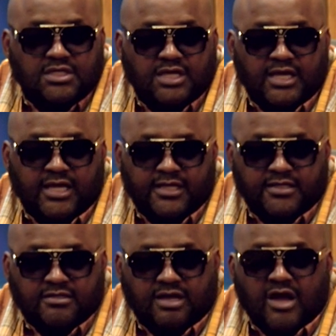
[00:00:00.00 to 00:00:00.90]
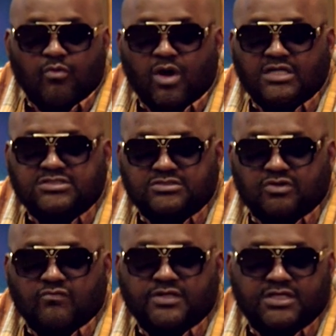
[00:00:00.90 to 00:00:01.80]
and I watched
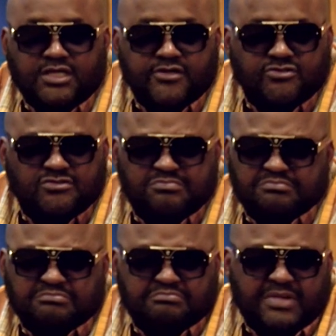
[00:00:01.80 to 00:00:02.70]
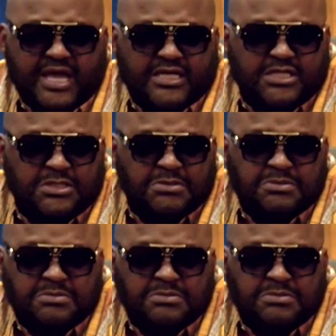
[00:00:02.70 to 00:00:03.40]
over the years back in